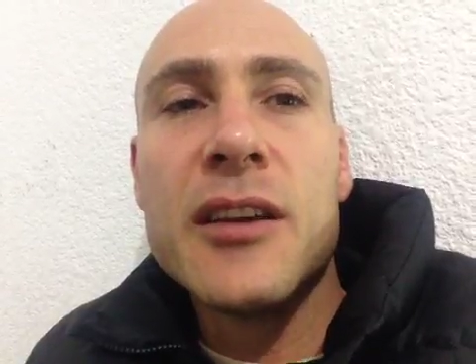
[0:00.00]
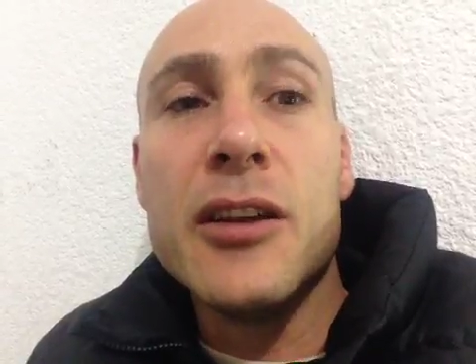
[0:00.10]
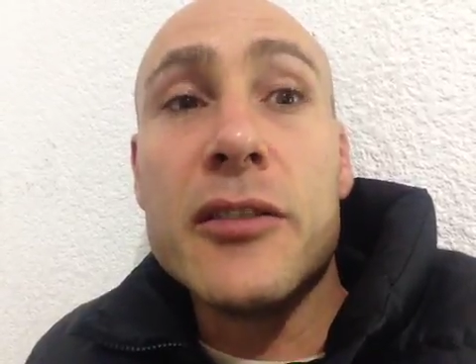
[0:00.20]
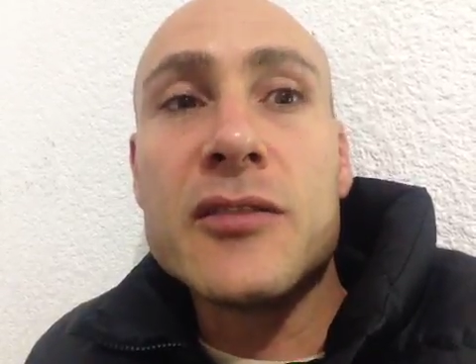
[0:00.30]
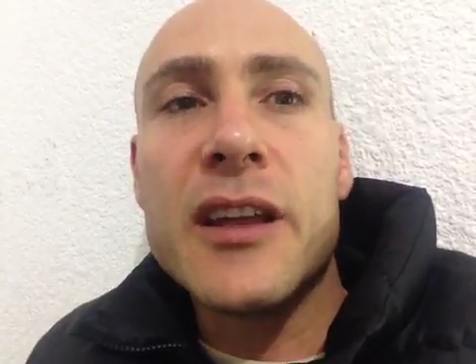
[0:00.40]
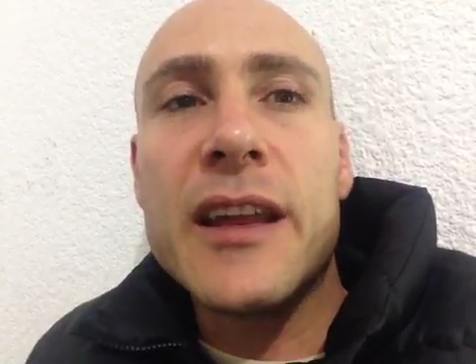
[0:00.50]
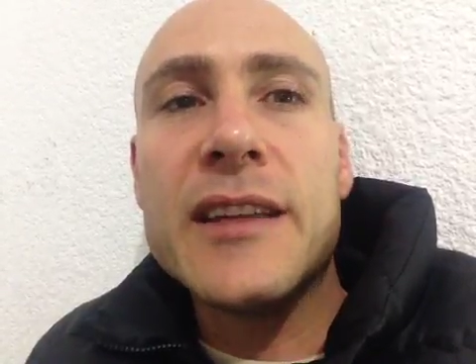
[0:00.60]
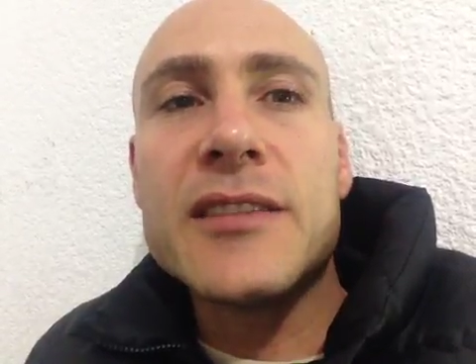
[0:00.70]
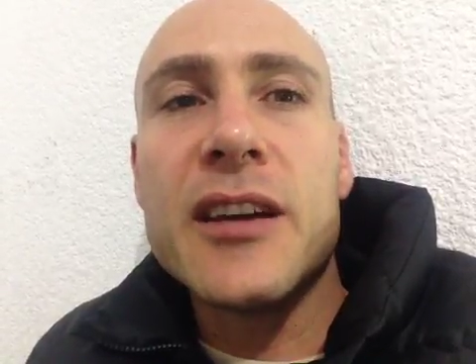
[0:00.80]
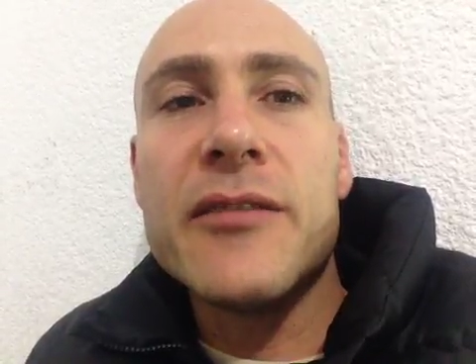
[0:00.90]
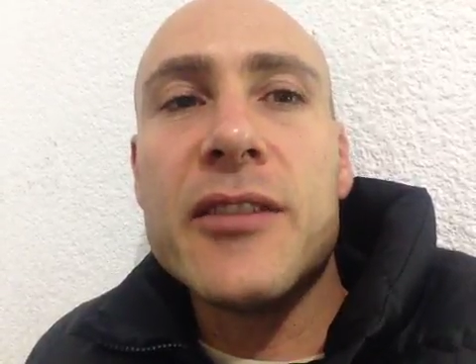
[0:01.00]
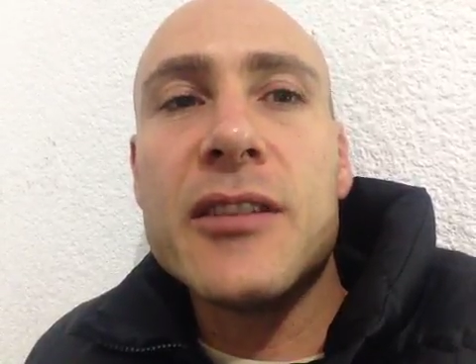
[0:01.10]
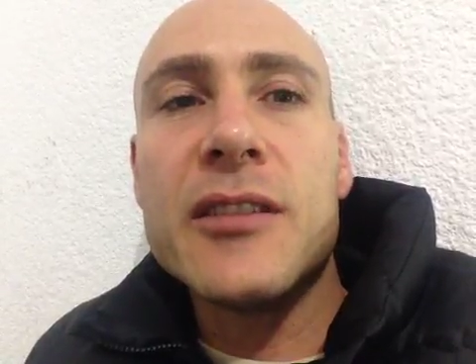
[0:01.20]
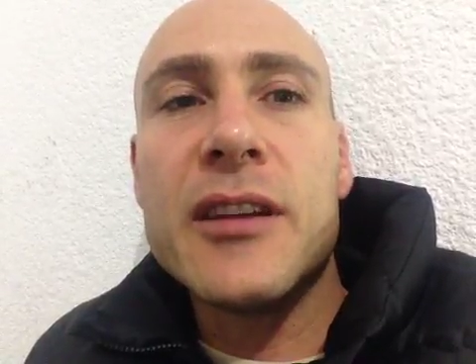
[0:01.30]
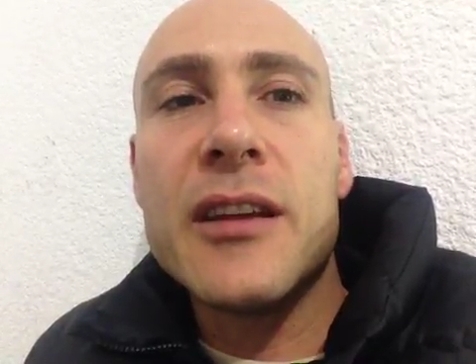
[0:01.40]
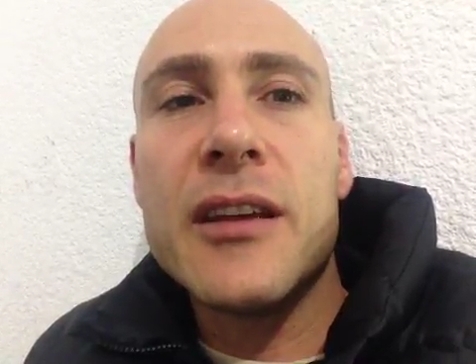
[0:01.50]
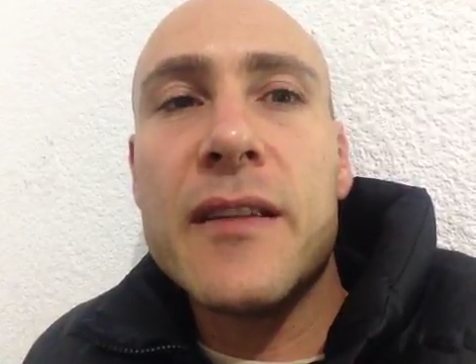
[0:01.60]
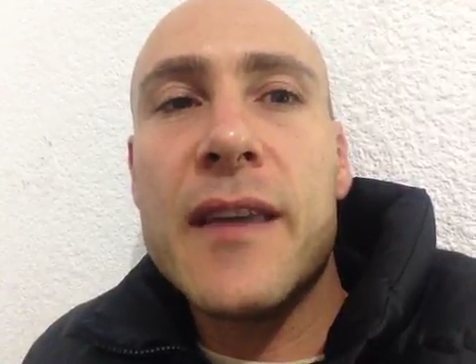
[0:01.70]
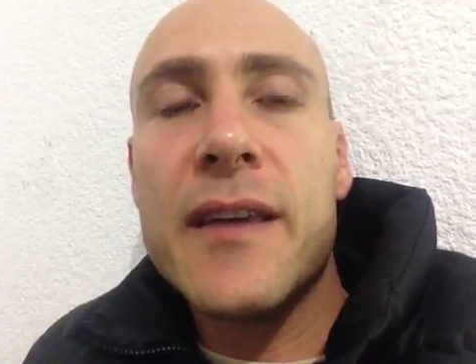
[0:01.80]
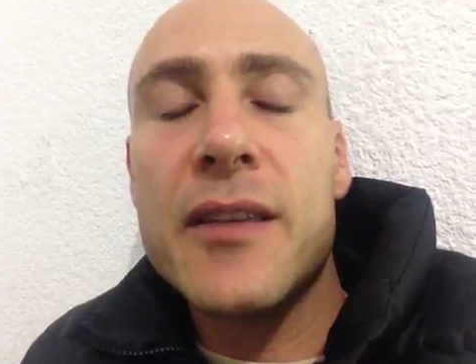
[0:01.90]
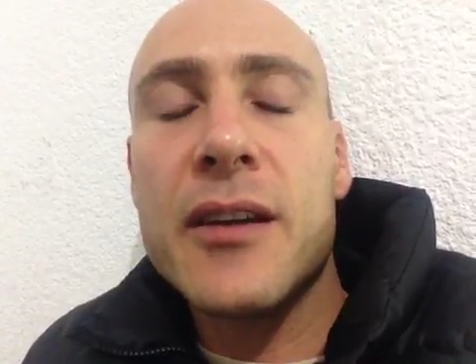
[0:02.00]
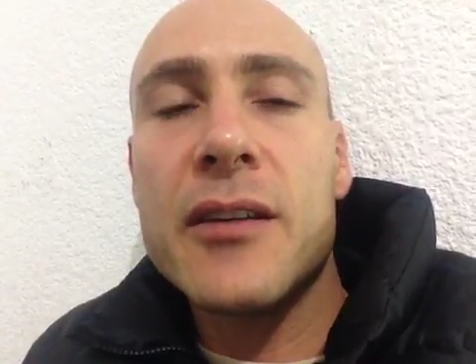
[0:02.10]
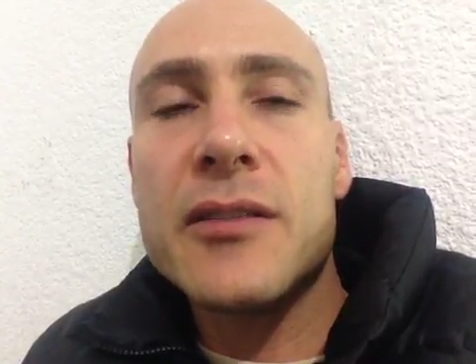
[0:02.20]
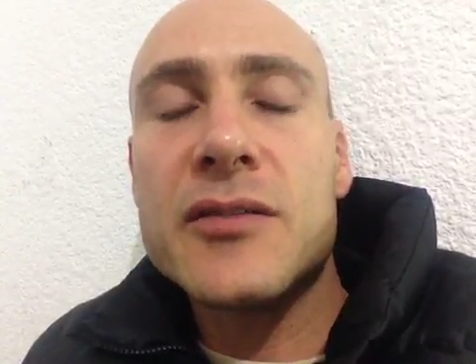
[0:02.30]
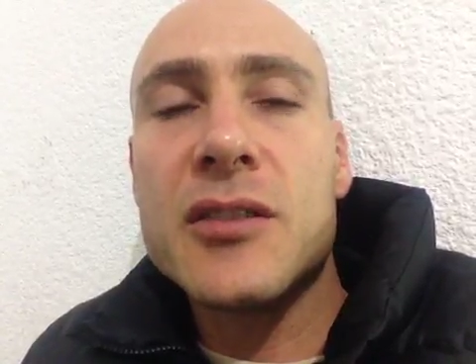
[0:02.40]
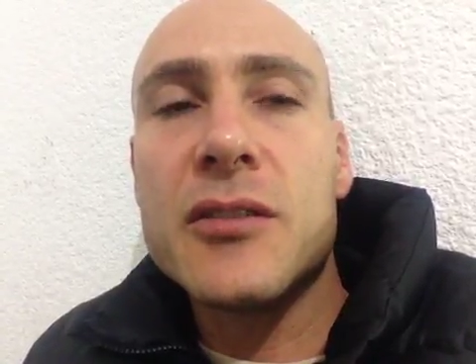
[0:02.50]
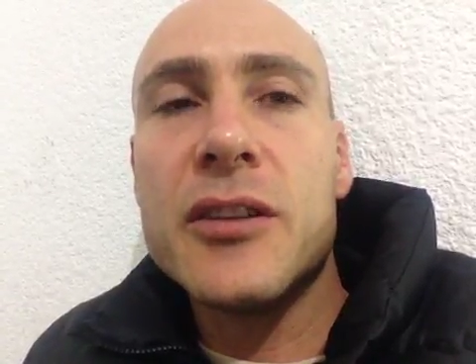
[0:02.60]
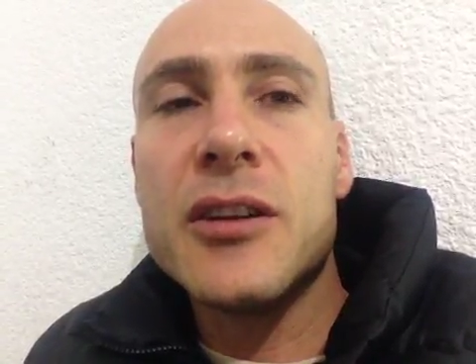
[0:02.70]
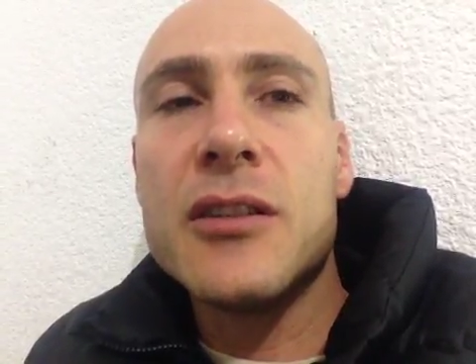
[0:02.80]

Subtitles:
There's a lot of HIV in that there, and so